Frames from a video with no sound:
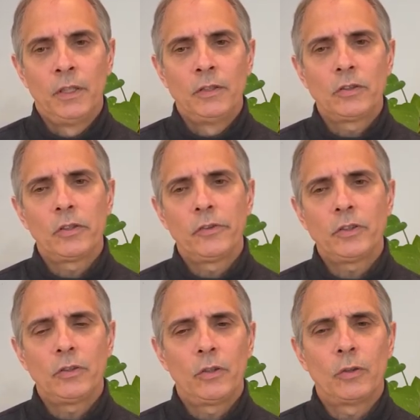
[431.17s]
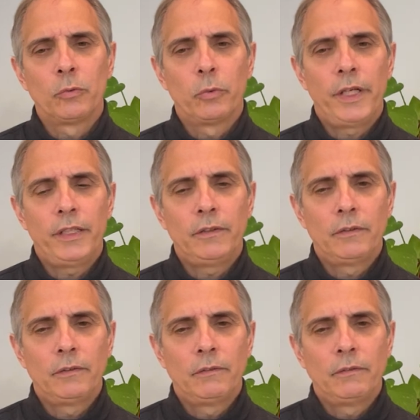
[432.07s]
So there's no right
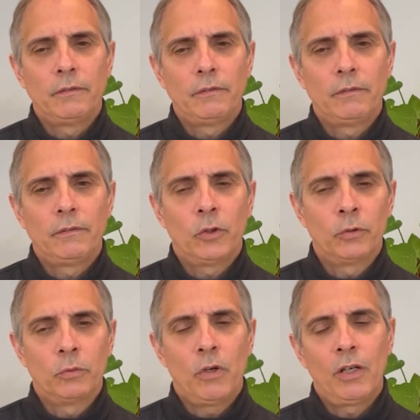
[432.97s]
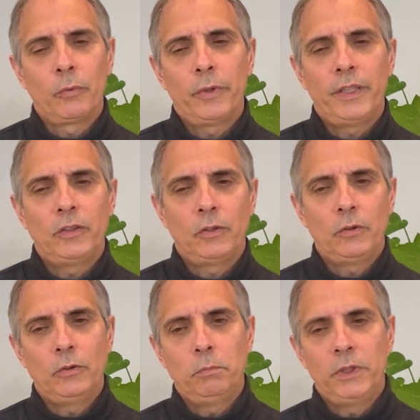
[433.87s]
or wrong way
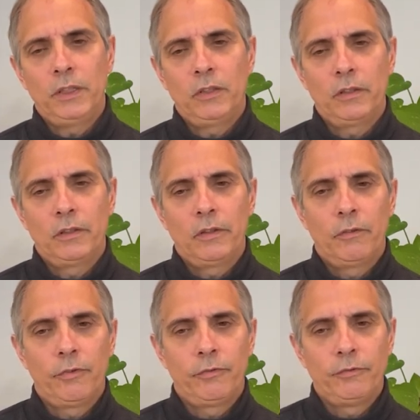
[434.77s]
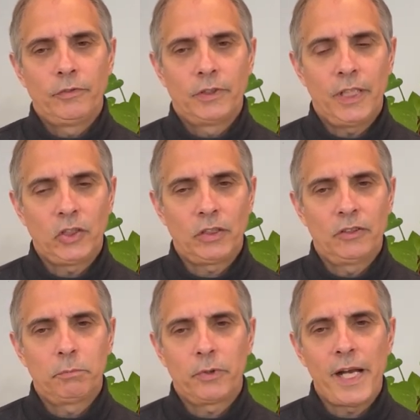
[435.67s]
to begin a session
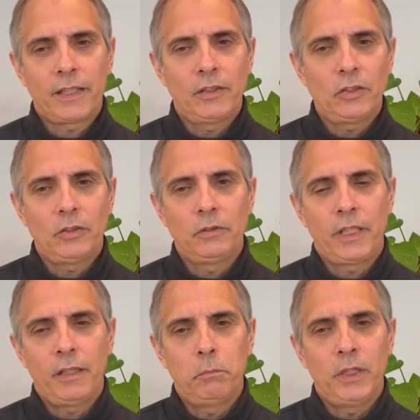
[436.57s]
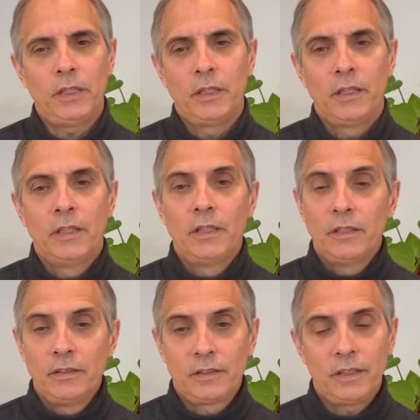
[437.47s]
of practice. You can be
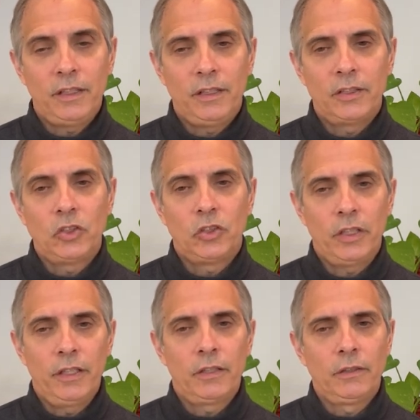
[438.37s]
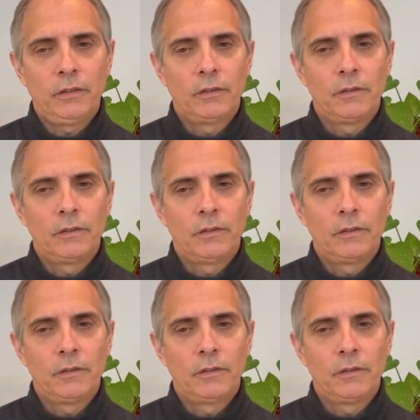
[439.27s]
sitting in a chair.